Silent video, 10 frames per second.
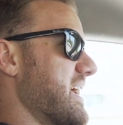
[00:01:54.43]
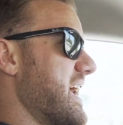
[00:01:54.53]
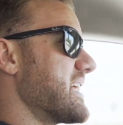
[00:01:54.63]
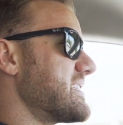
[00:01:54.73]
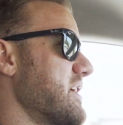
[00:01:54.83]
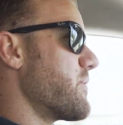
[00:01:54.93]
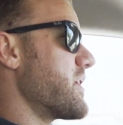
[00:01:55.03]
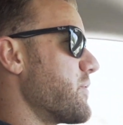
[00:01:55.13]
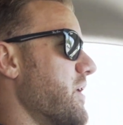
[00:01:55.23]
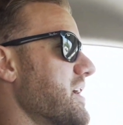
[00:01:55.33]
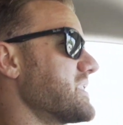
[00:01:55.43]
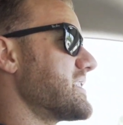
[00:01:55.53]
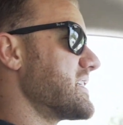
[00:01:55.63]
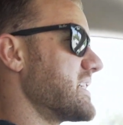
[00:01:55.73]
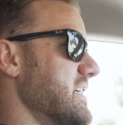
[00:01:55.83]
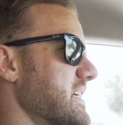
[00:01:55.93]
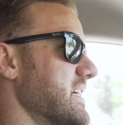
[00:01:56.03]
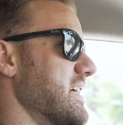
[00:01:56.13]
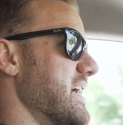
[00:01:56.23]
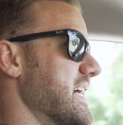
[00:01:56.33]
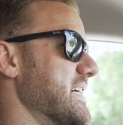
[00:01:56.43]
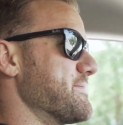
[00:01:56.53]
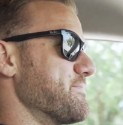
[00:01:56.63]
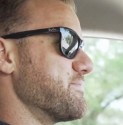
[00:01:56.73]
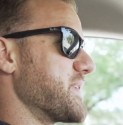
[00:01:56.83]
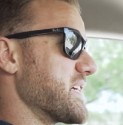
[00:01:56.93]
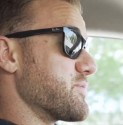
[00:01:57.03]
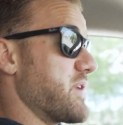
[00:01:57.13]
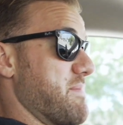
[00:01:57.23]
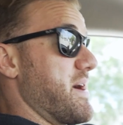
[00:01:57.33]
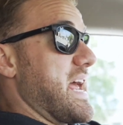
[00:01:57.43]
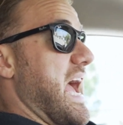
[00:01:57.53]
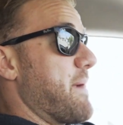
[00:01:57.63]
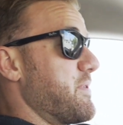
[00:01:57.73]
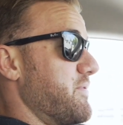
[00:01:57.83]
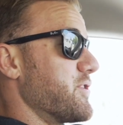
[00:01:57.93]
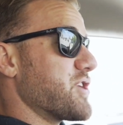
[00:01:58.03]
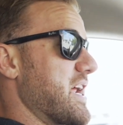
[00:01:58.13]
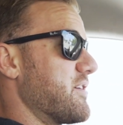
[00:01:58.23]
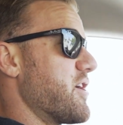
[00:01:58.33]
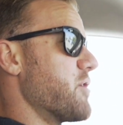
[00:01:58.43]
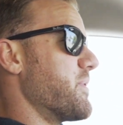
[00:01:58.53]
can't say what it was, because it might happen in the future, I don't know.